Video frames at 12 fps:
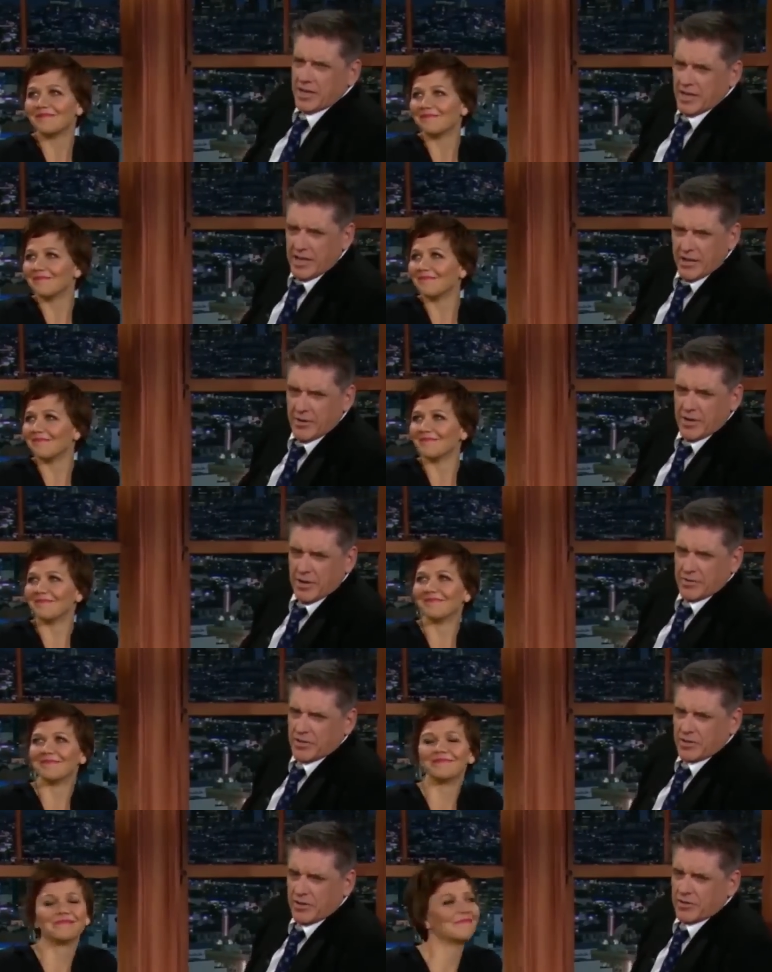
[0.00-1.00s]
Speaker 1: everybody. I
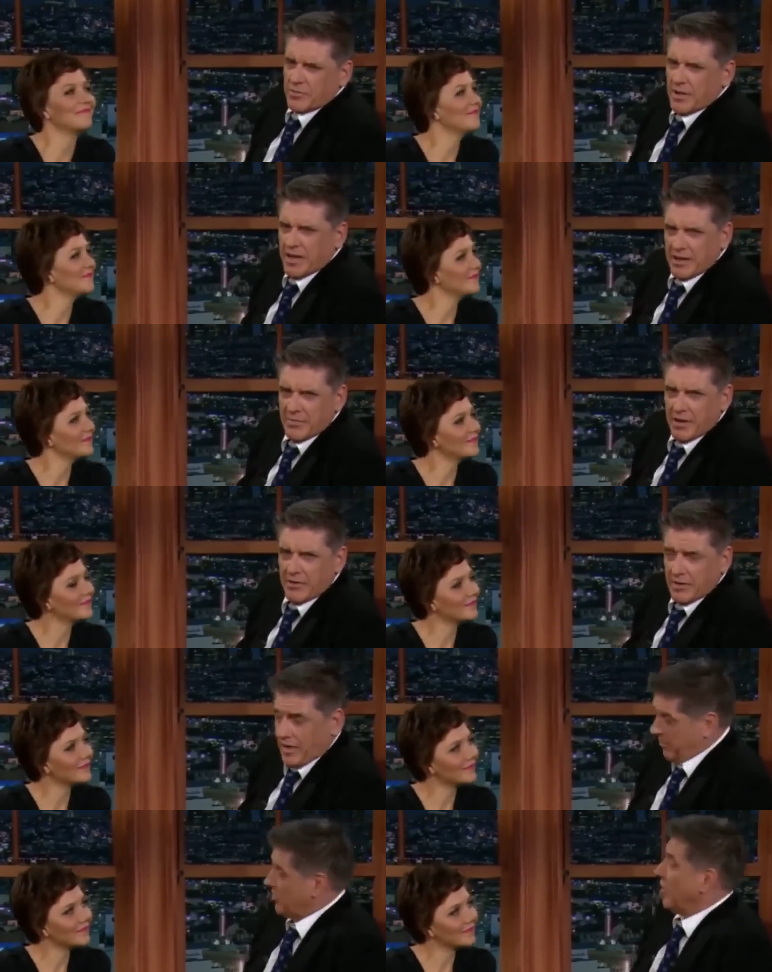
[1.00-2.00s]
was just talking to Maggie
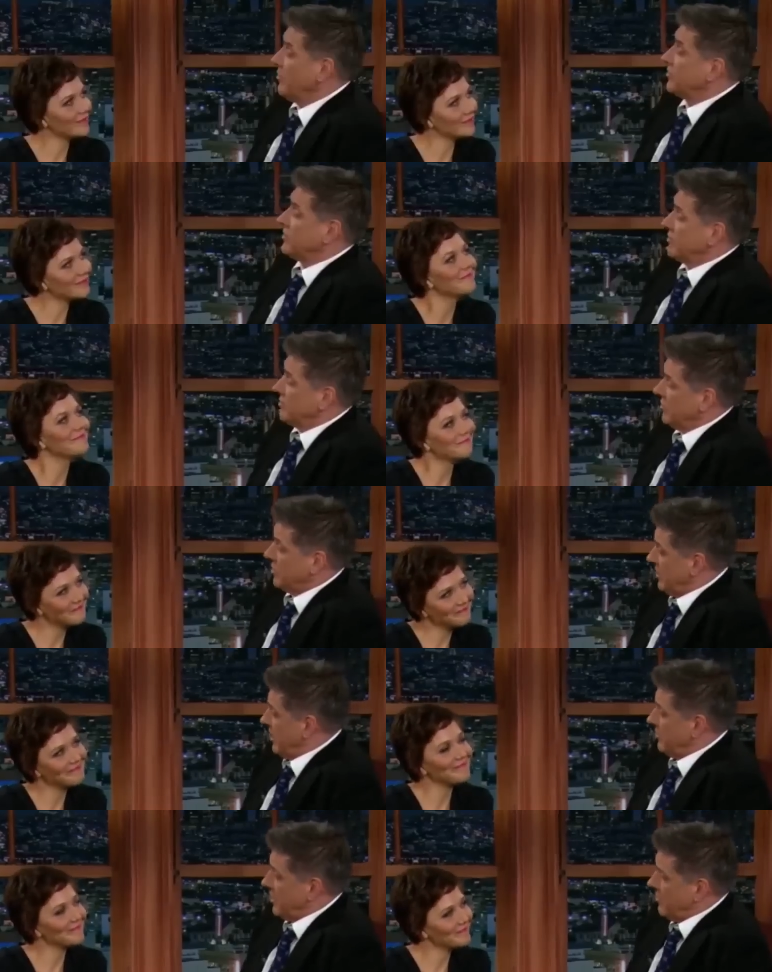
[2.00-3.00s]
about Emma Thompson,
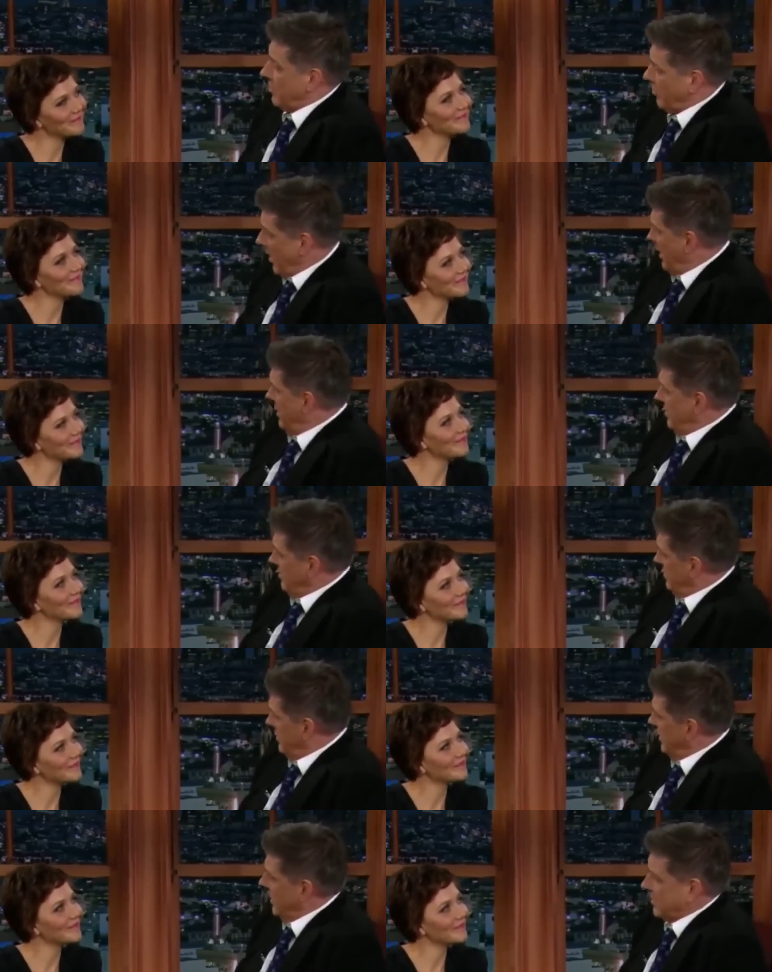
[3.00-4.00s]
whose name came up. Why
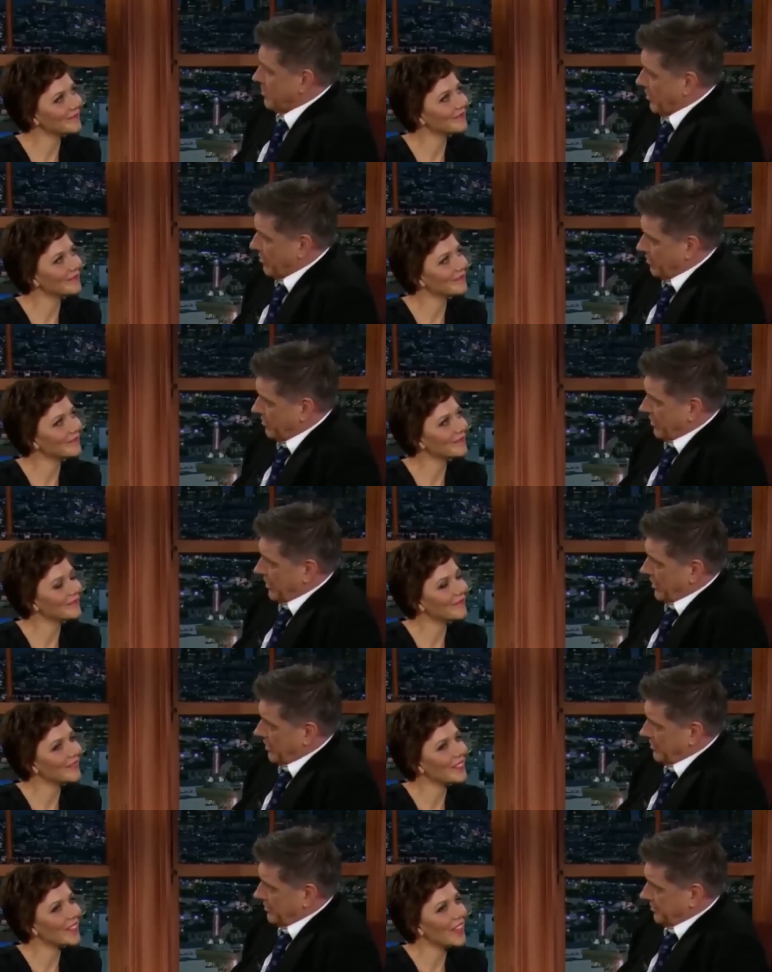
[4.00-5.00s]
did that come up?
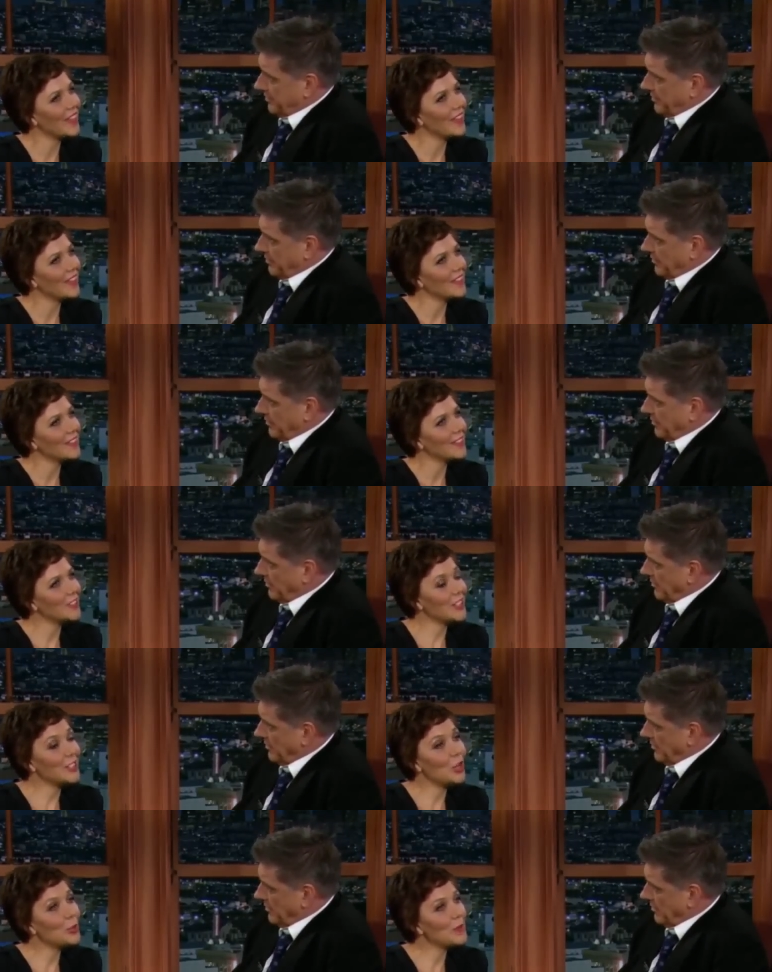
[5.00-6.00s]

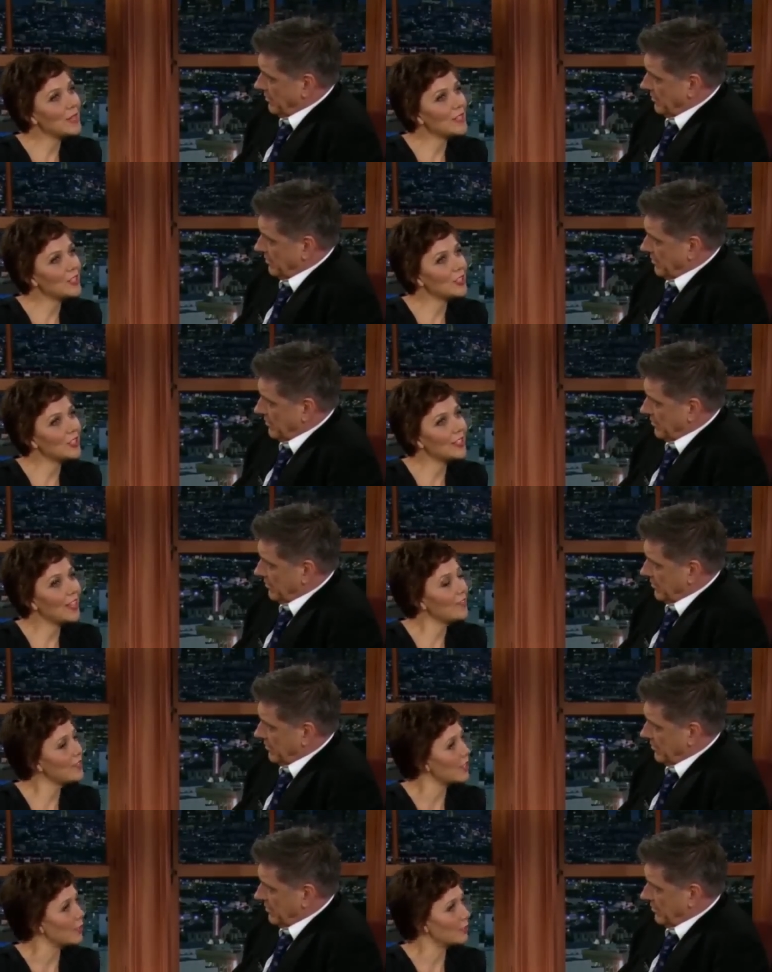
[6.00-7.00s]
Speaker 2: She told me she
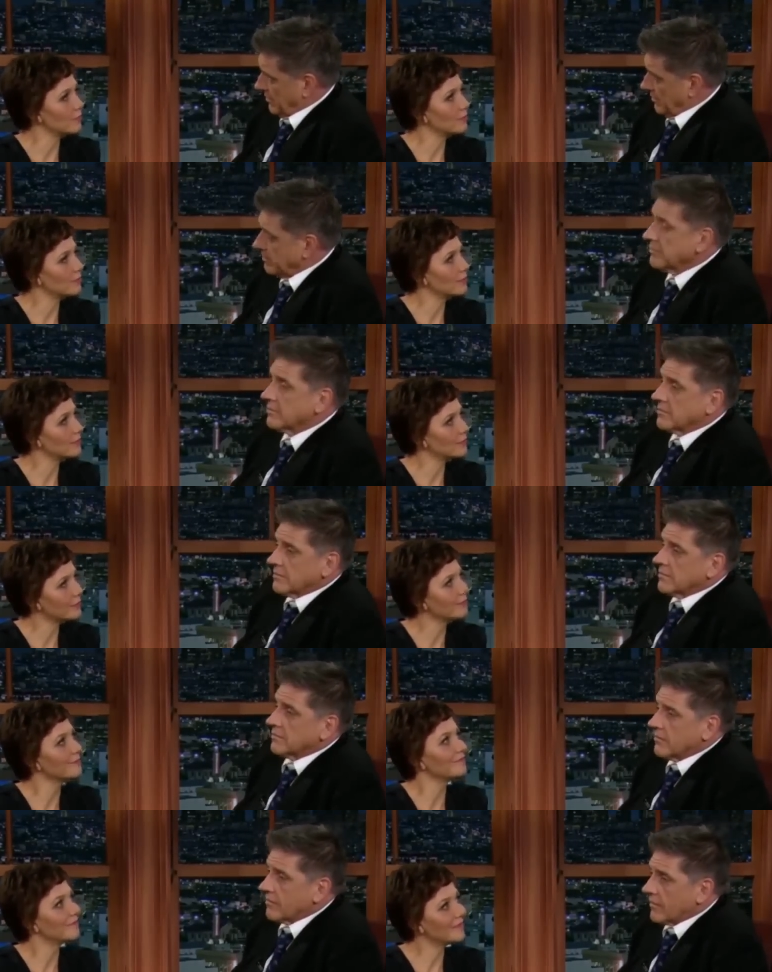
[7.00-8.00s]
loved you. Mm.
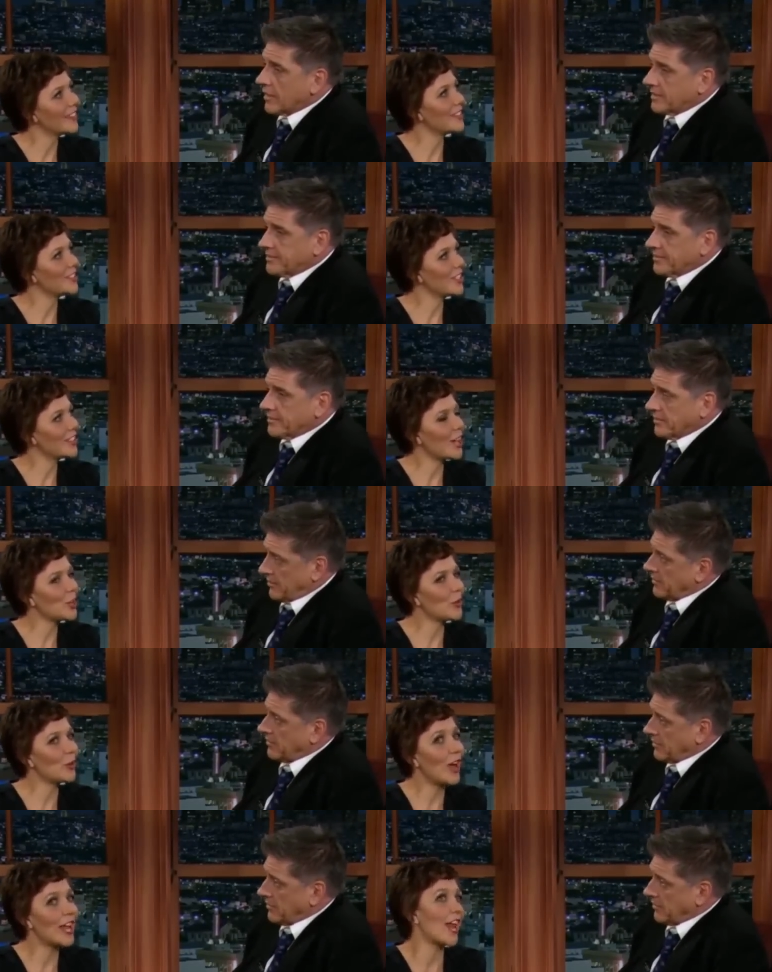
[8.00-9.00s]
That she thought
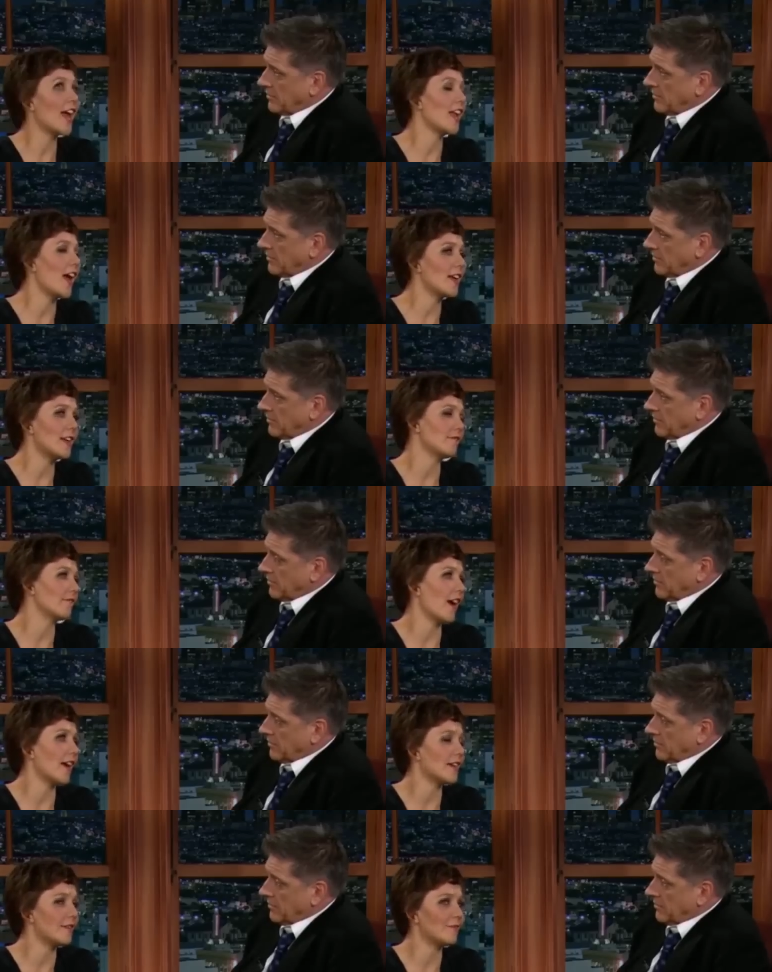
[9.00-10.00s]
you were great, and I
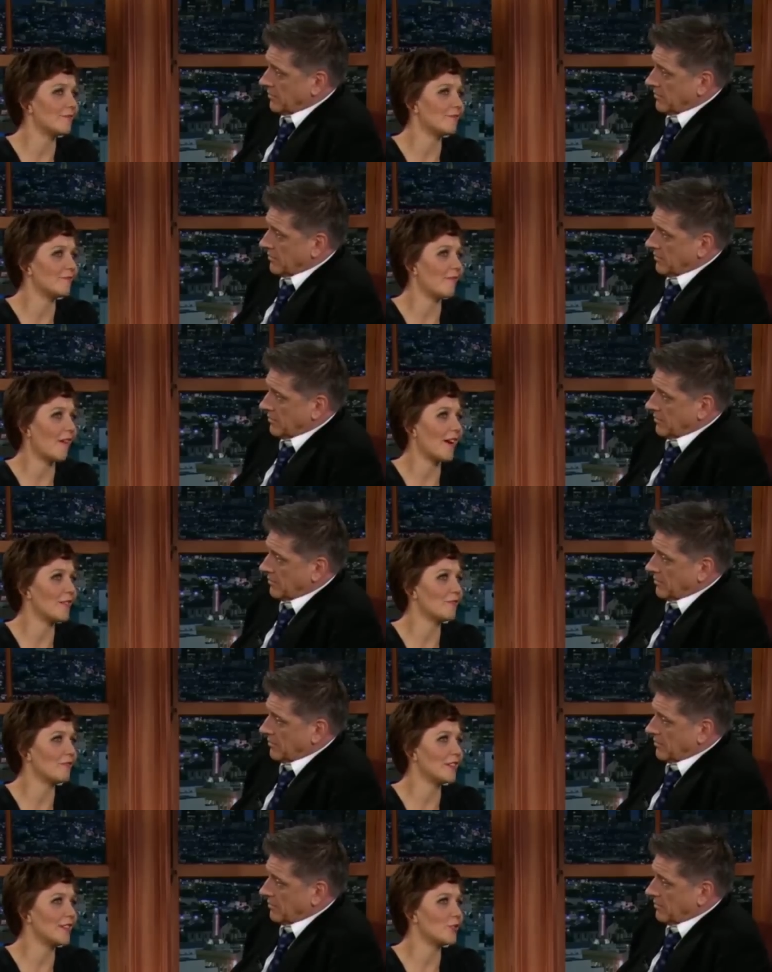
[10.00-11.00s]

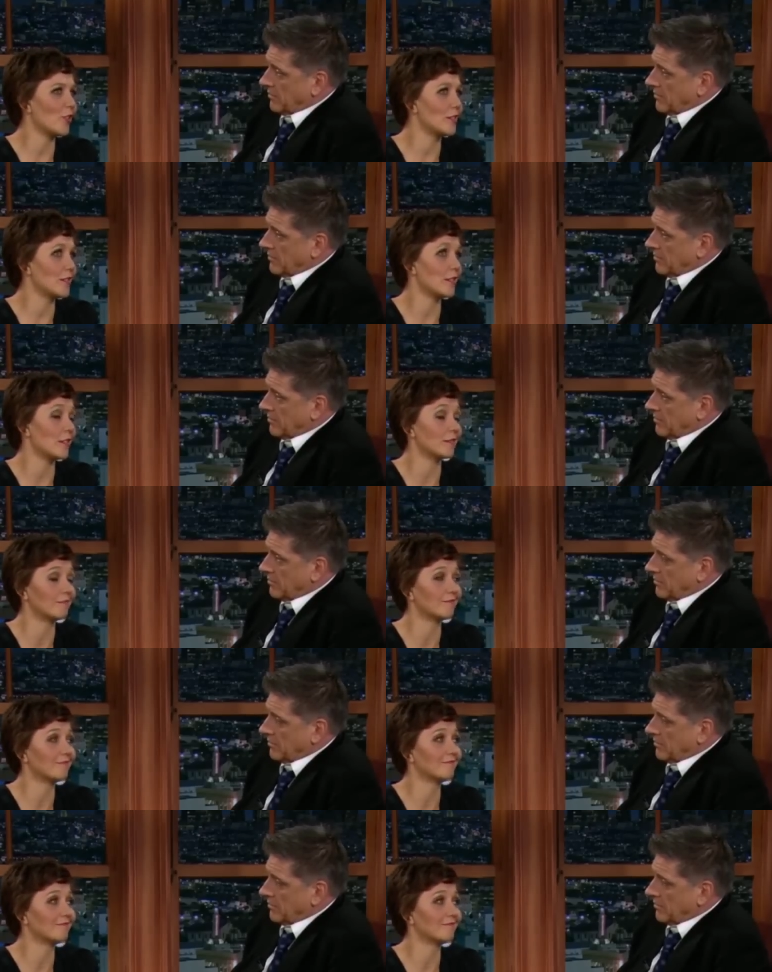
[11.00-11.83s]
really trust her.